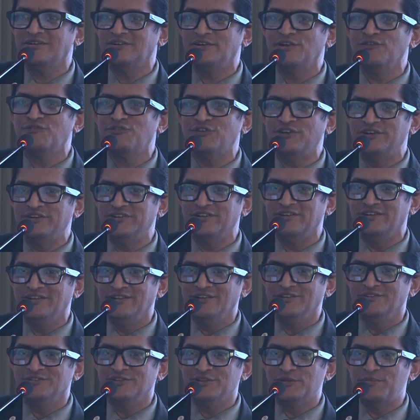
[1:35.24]
different.
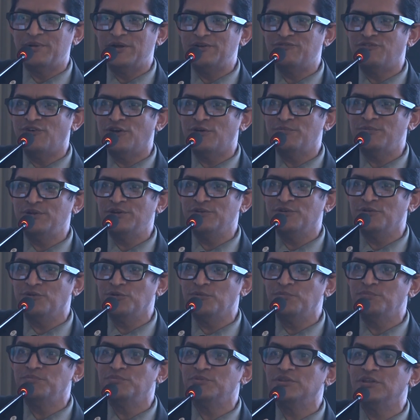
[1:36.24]
So the metformin
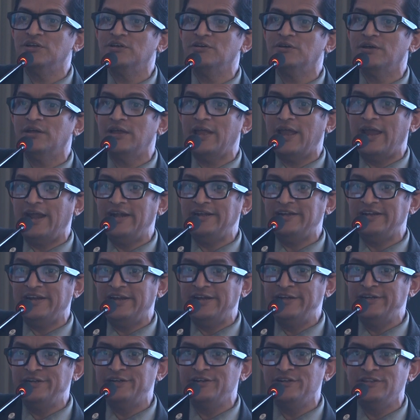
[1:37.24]
group, at
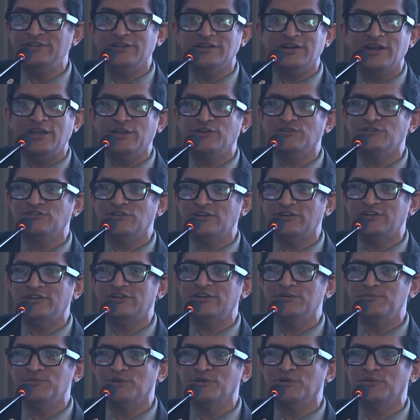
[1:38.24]
entry the
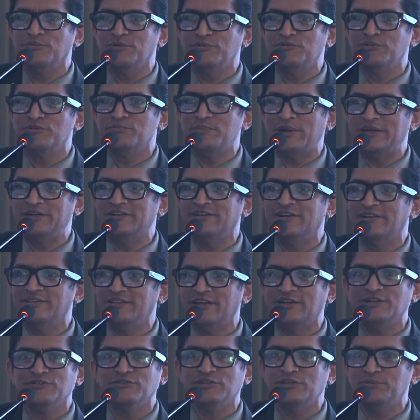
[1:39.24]
glycosylated hemoglobin was better, and
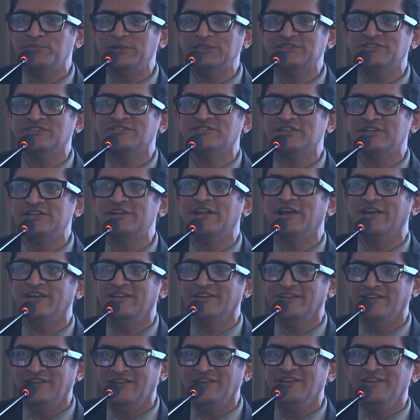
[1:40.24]
that is why the patients didn't die.
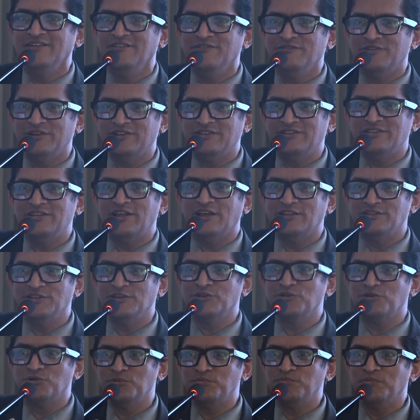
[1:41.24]
Whereas in the
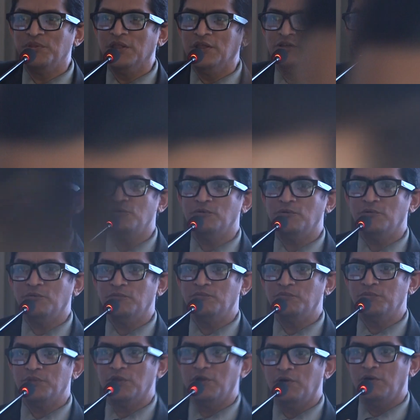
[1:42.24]
other group, so
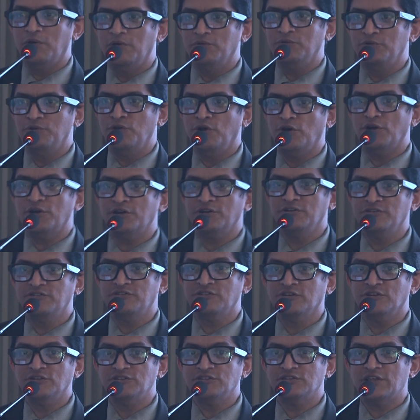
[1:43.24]
your
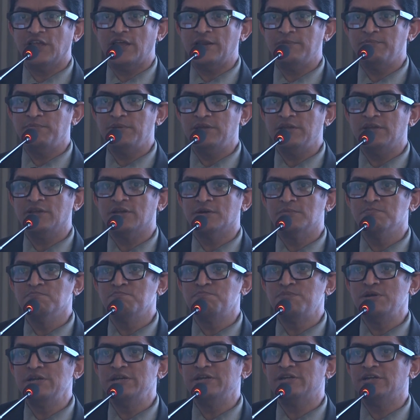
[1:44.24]
research can be
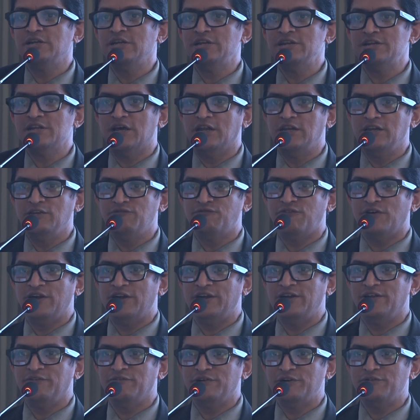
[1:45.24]
completely
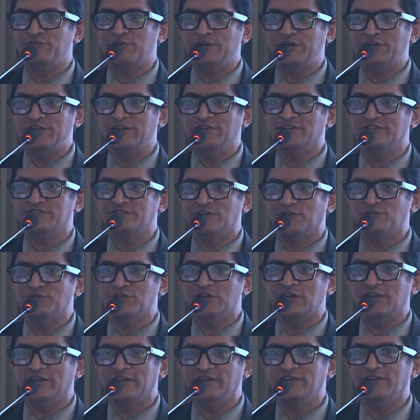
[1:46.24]
nullified even 20 years down
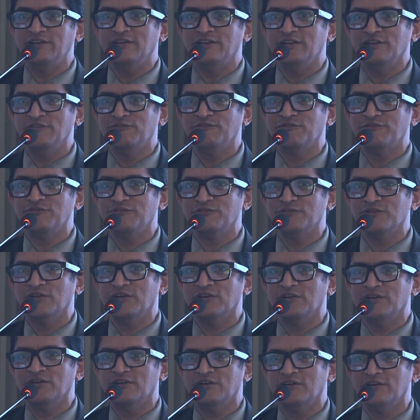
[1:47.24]
the line if
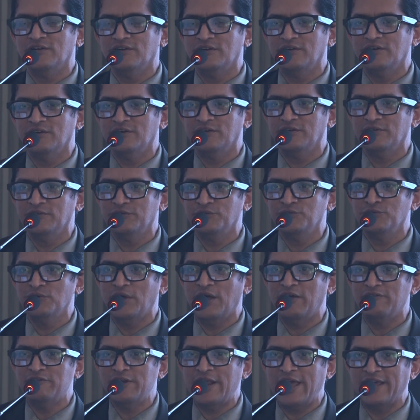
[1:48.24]
you
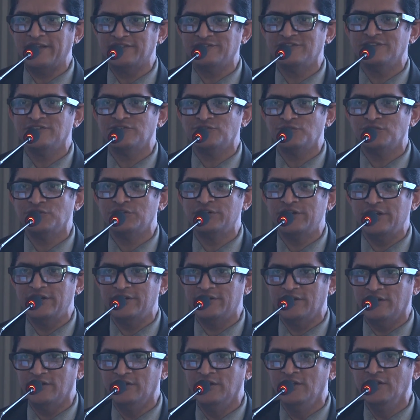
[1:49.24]
have an access to the
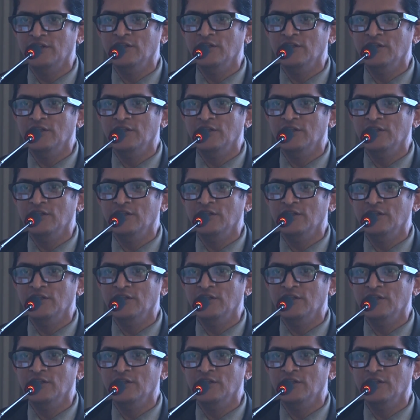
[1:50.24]
data.